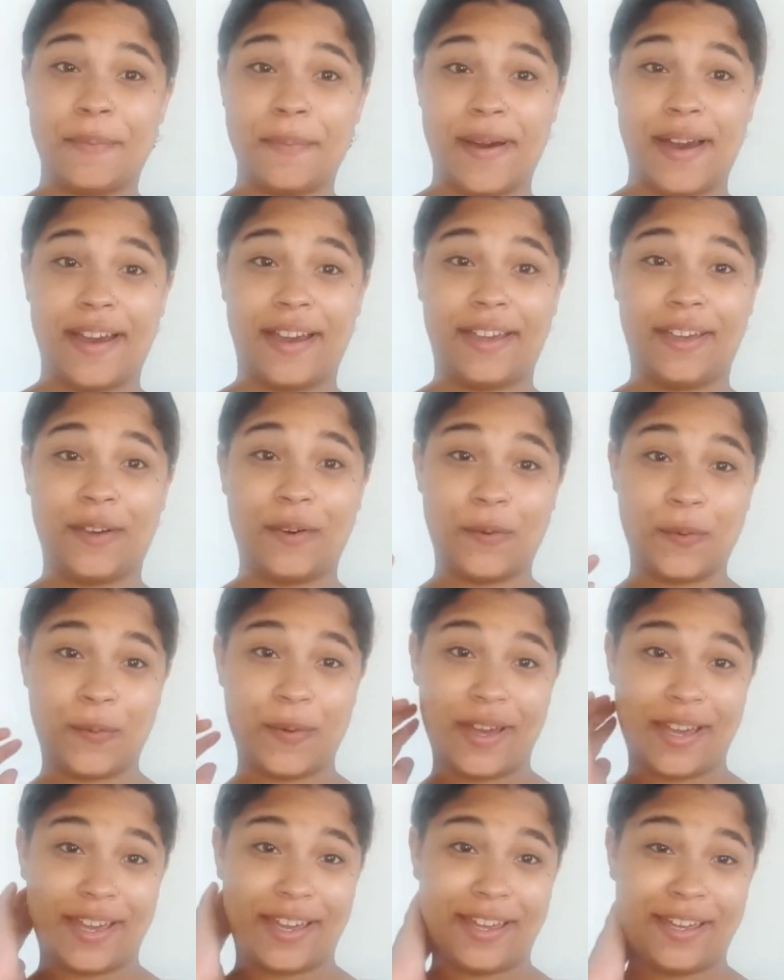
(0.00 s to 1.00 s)
my
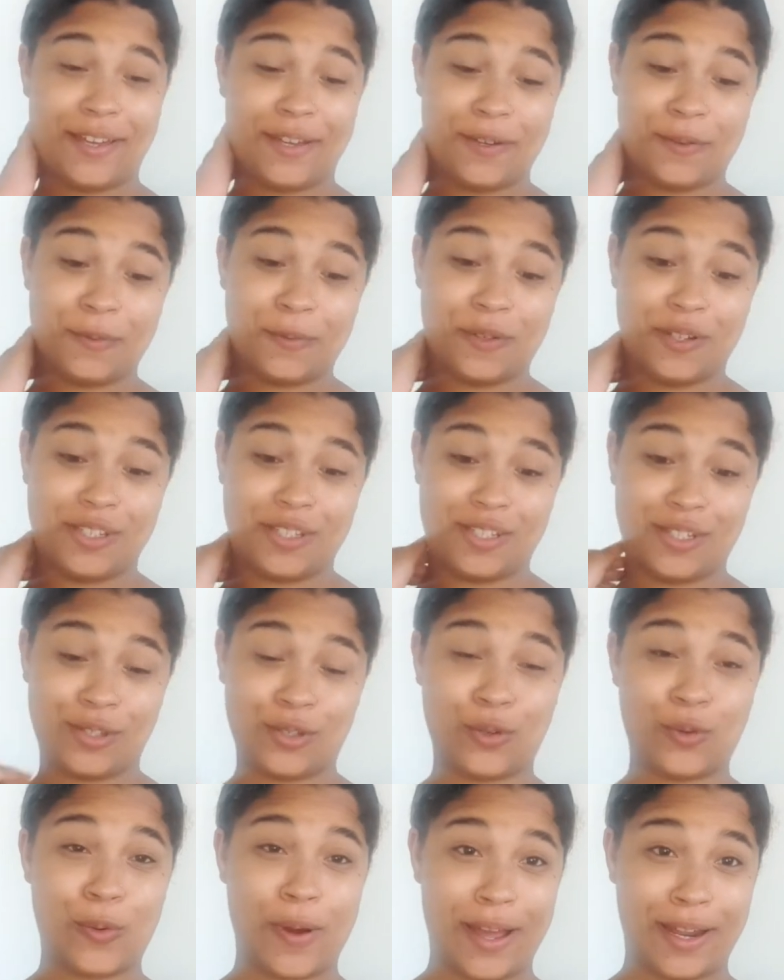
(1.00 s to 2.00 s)
weight was
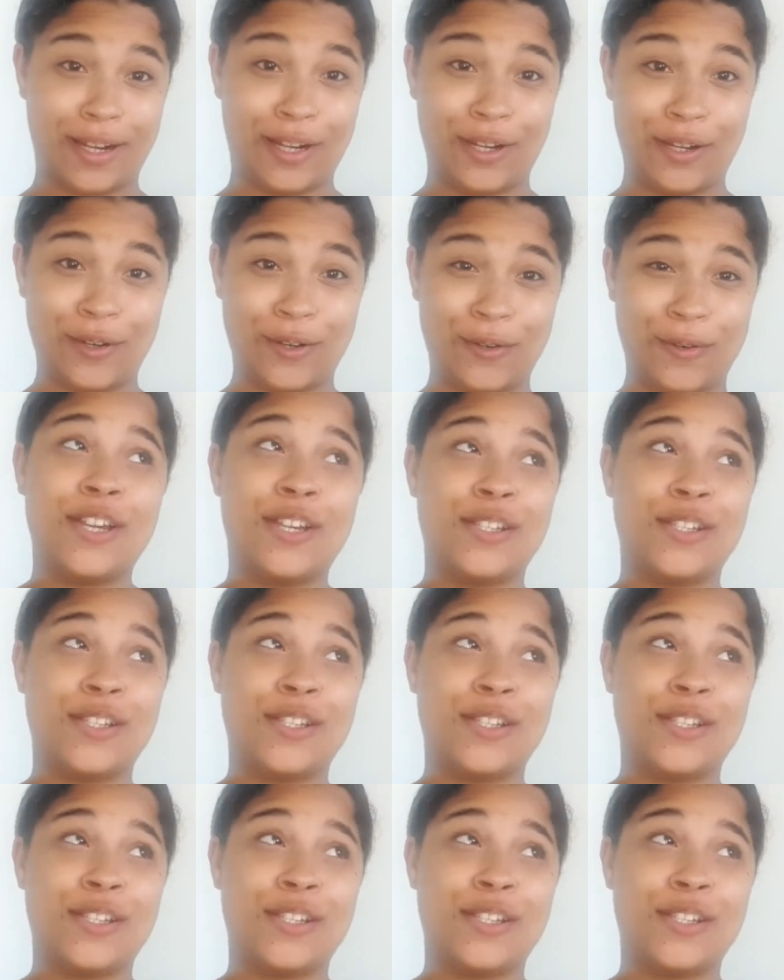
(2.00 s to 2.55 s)
quite low,